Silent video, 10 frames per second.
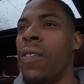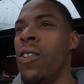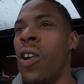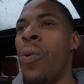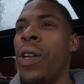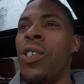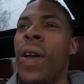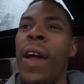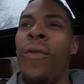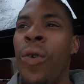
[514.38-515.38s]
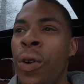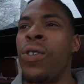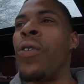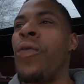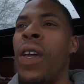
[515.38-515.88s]
you know, what you have,
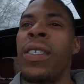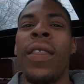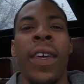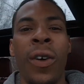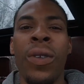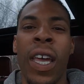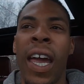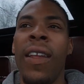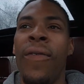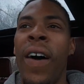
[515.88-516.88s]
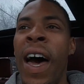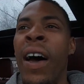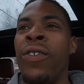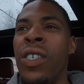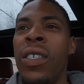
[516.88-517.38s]
realtor fees. I think it was
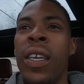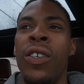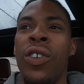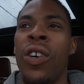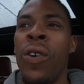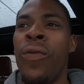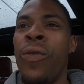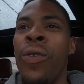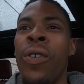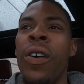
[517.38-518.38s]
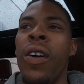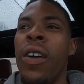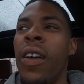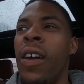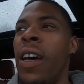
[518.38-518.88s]
85 she said it should go for.
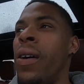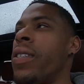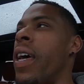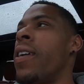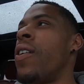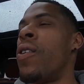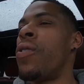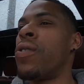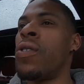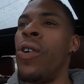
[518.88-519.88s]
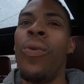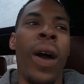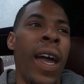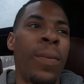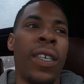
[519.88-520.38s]
And I was like, yo, there's no
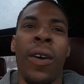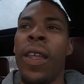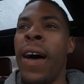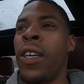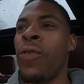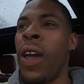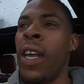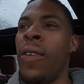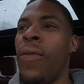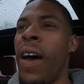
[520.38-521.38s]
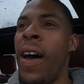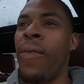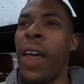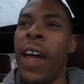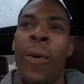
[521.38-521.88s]
way I'm selling the house for
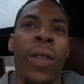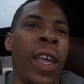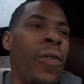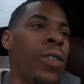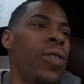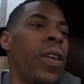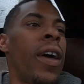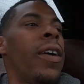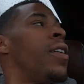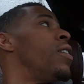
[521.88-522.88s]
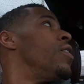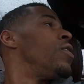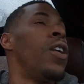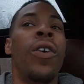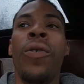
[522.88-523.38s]
85. Like, I would never do that.
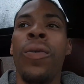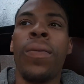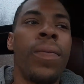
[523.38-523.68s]
So